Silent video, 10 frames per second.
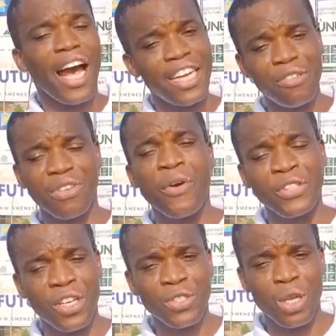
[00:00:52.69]
and if you're a
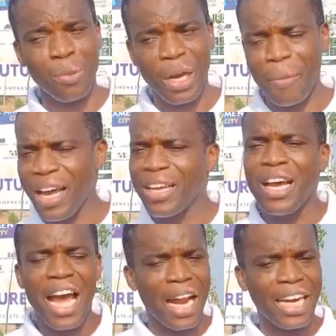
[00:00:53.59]
returning subscriber
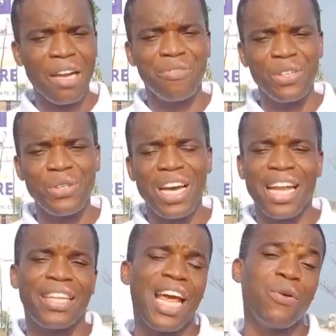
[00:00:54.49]
I clap for you
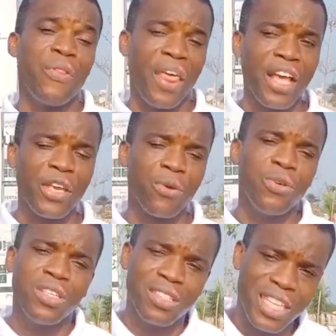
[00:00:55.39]
I tell you thank
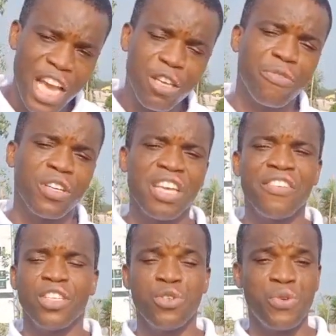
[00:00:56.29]
you thank you for
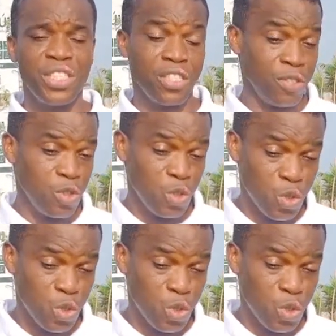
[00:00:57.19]
giving us the reason